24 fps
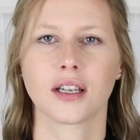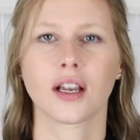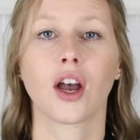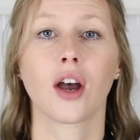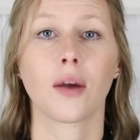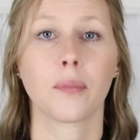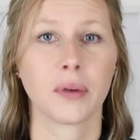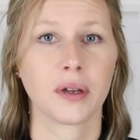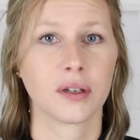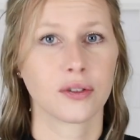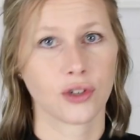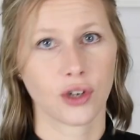
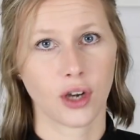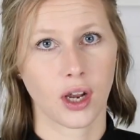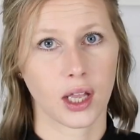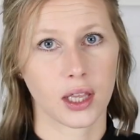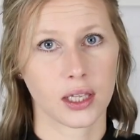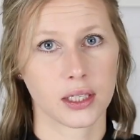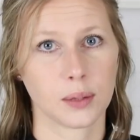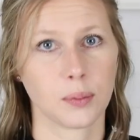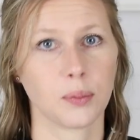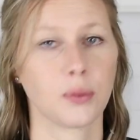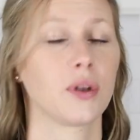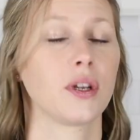Compound
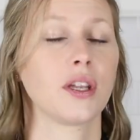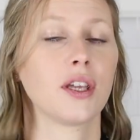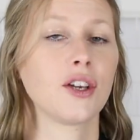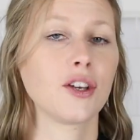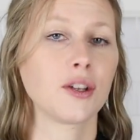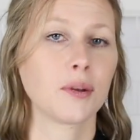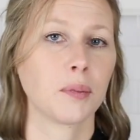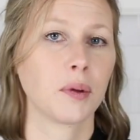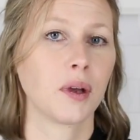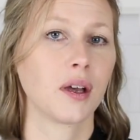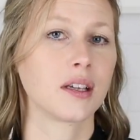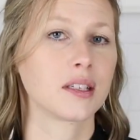chocolate's pretty
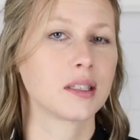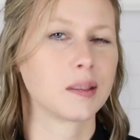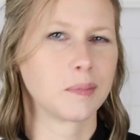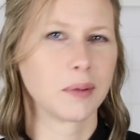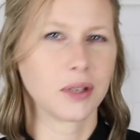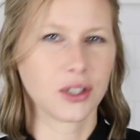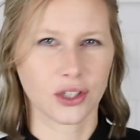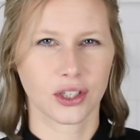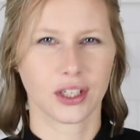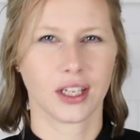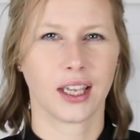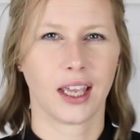good, but
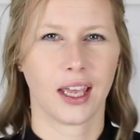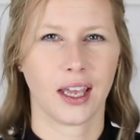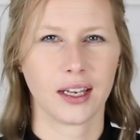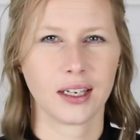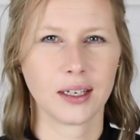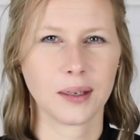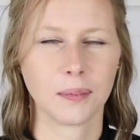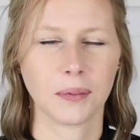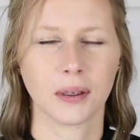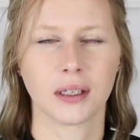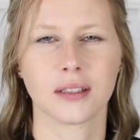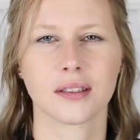especially
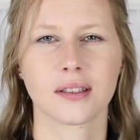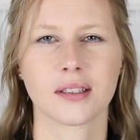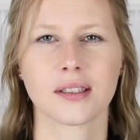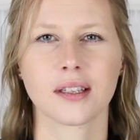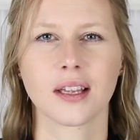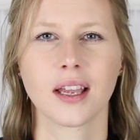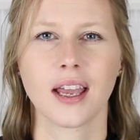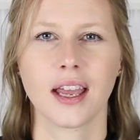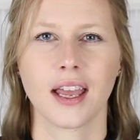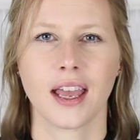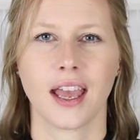candy melts.